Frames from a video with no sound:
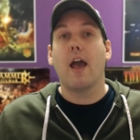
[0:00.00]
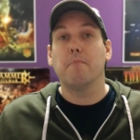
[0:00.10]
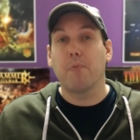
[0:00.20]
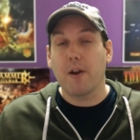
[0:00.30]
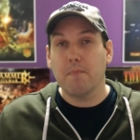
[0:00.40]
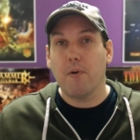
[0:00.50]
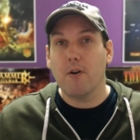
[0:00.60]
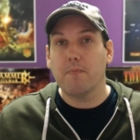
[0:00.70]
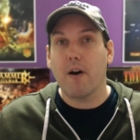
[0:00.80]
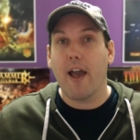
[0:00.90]

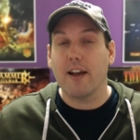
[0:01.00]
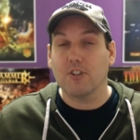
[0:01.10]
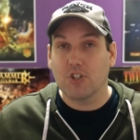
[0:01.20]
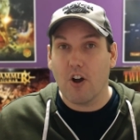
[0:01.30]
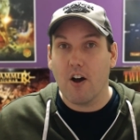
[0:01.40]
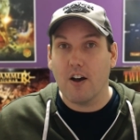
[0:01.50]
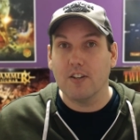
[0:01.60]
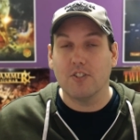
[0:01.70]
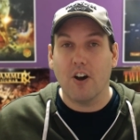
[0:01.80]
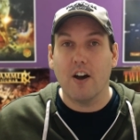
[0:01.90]
brainpulp at shaw
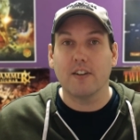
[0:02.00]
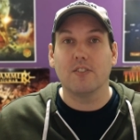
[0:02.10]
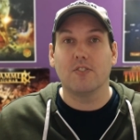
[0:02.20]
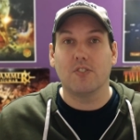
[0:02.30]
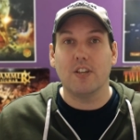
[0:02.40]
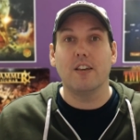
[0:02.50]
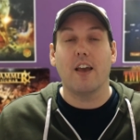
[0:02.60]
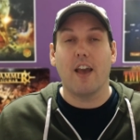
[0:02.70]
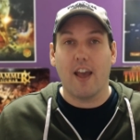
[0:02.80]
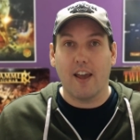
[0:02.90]
dot c
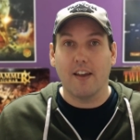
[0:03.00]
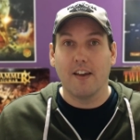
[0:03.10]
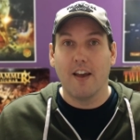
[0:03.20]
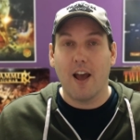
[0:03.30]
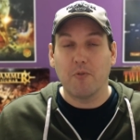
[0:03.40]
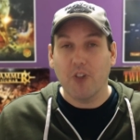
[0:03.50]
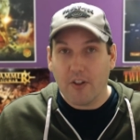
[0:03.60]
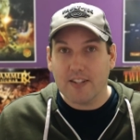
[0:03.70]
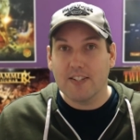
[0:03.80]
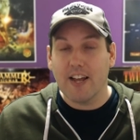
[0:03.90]
a. And with all
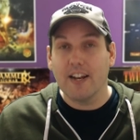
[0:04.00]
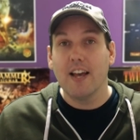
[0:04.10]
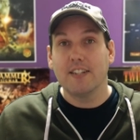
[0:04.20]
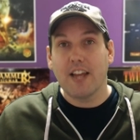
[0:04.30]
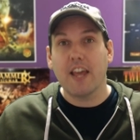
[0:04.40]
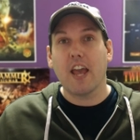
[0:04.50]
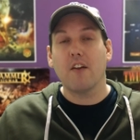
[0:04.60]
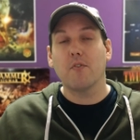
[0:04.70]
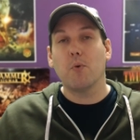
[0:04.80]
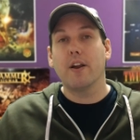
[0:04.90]
that said, take care,
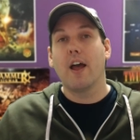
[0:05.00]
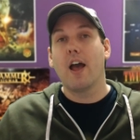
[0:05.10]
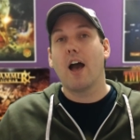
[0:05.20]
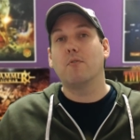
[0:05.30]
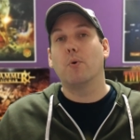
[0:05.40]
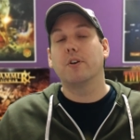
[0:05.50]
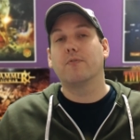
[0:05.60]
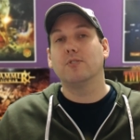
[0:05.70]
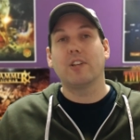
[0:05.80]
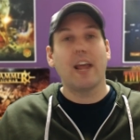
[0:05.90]
everyone. Have a
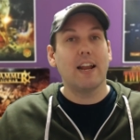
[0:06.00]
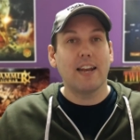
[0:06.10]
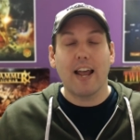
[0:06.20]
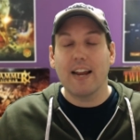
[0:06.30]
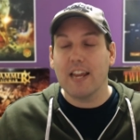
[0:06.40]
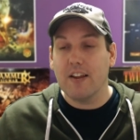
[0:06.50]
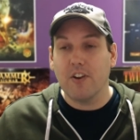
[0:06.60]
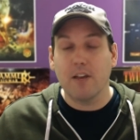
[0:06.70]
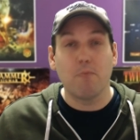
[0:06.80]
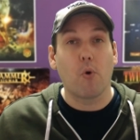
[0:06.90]
wonderful day, night,
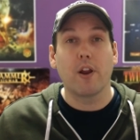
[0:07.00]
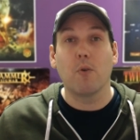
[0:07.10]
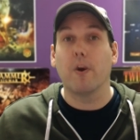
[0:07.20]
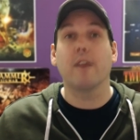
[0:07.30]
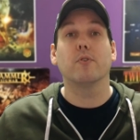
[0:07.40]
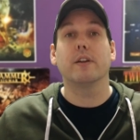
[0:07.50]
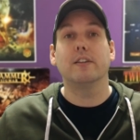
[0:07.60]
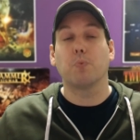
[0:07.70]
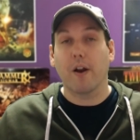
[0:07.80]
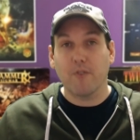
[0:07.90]
evening, morning, whatever it
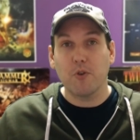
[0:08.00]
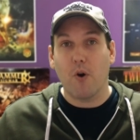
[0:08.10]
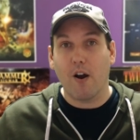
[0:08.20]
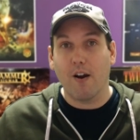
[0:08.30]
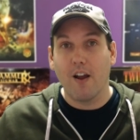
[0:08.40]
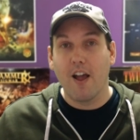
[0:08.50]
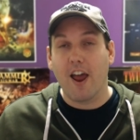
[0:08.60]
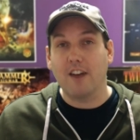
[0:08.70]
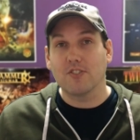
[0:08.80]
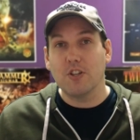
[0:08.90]
is, wherever you are.
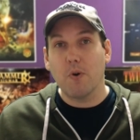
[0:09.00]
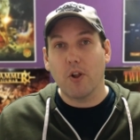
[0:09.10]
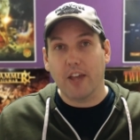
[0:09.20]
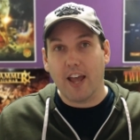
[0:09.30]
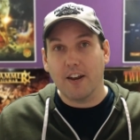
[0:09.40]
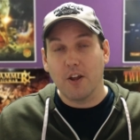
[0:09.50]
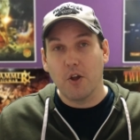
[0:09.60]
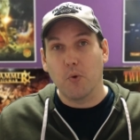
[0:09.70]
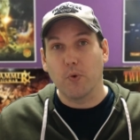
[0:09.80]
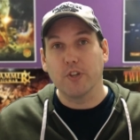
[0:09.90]
And I'll see you all again real